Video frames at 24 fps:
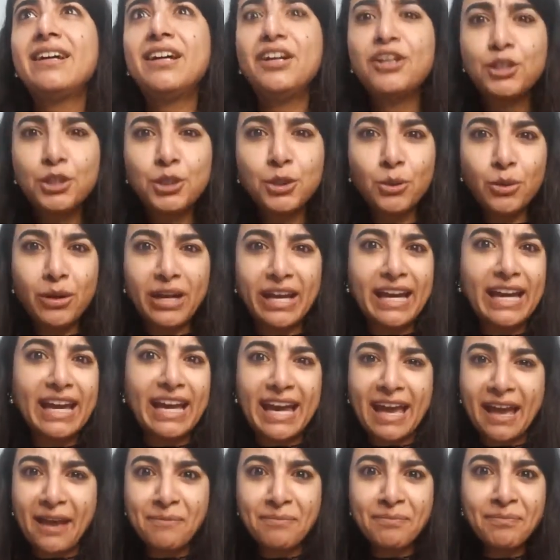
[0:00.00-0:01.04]
2
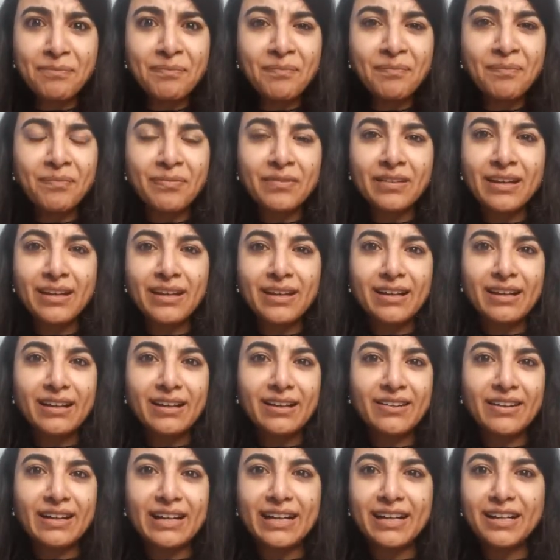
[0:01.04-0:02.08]
a.m.,
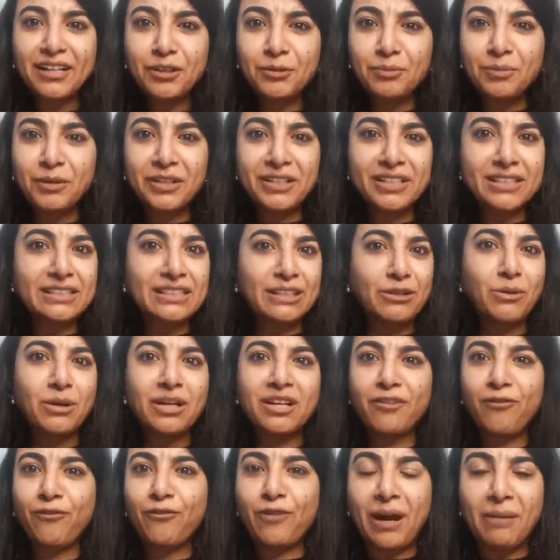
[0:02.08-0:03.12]
right, because there
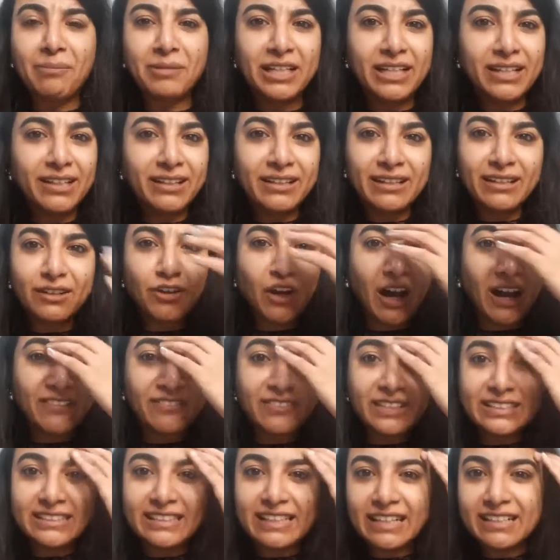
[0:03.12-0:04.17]
were family
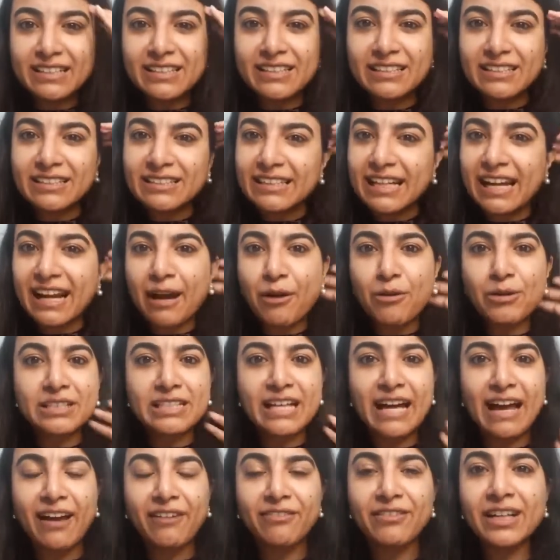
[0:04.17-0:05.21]
conversations that I was
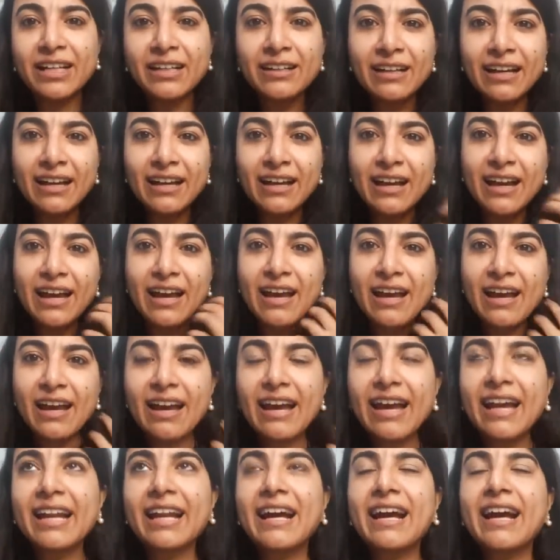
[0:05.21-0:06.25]
having,
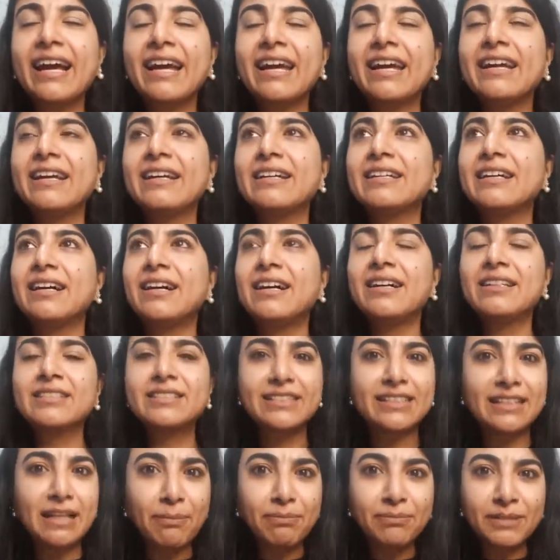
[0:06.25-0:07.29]
and I
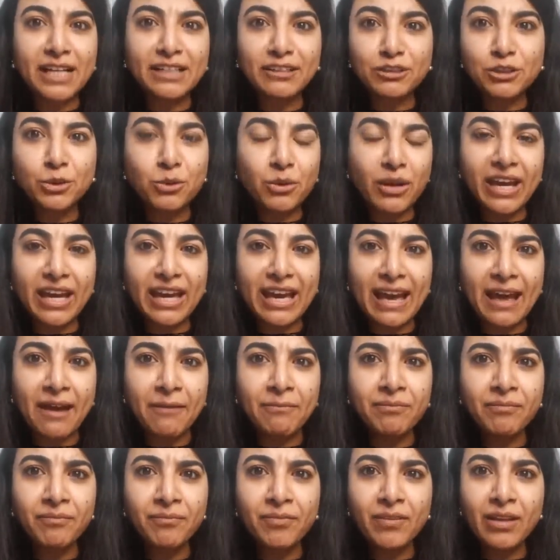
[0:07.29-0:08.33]
slept at 2
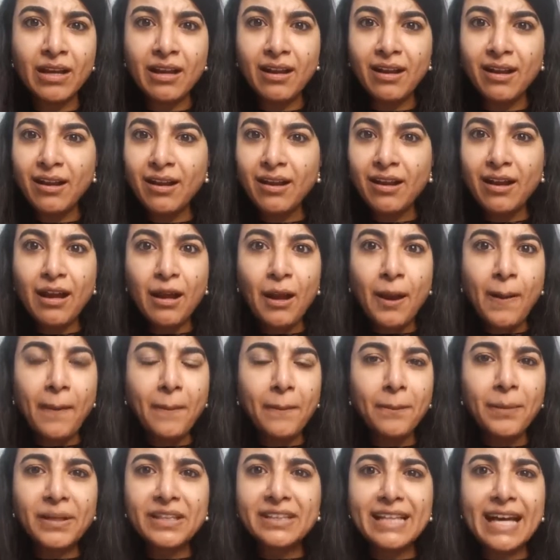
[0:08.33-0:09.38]
a.m.
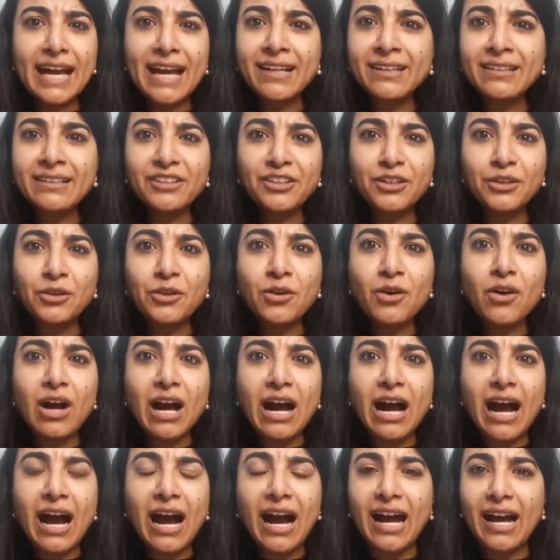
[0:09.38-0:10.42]
But then,
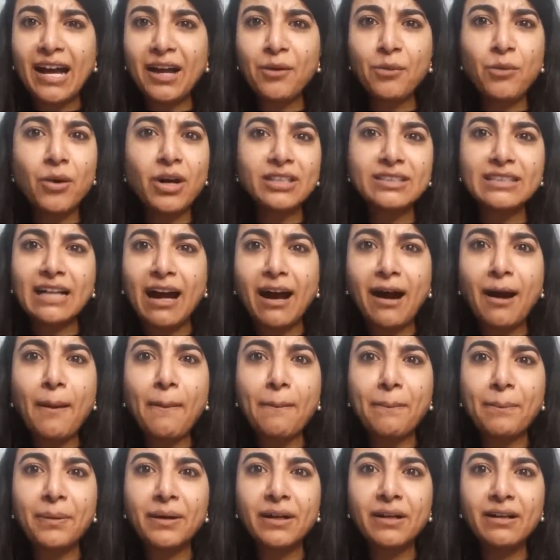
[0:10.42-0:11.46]
I was
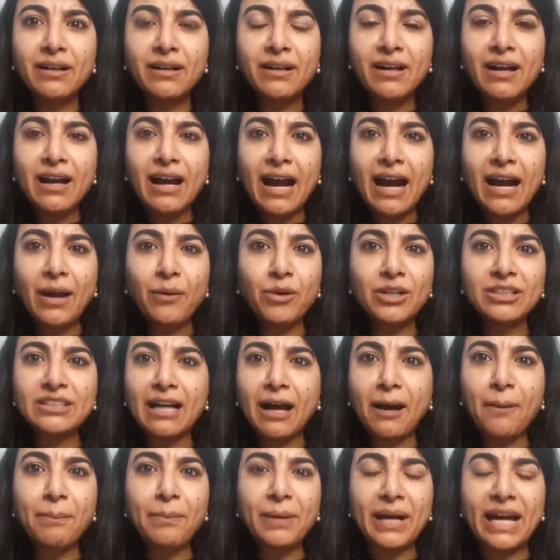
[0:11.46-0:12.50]
up
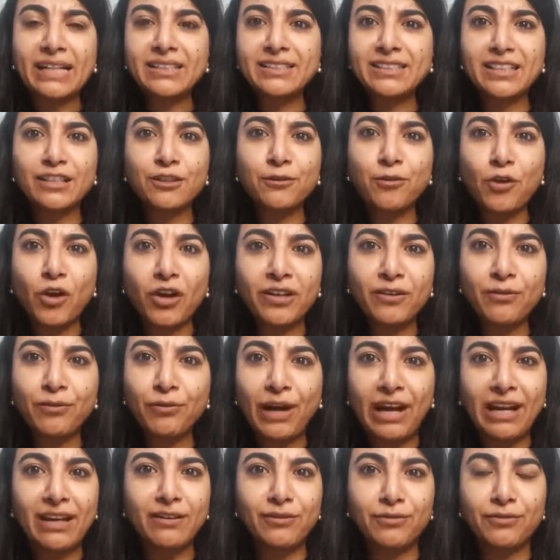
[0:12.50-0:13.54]
at
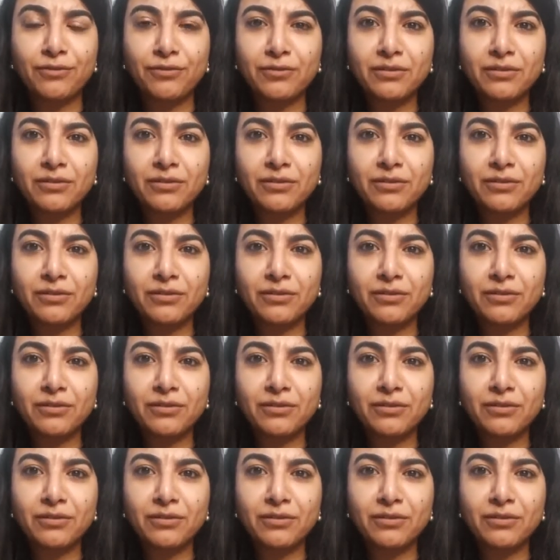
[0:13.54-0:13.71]
6:45,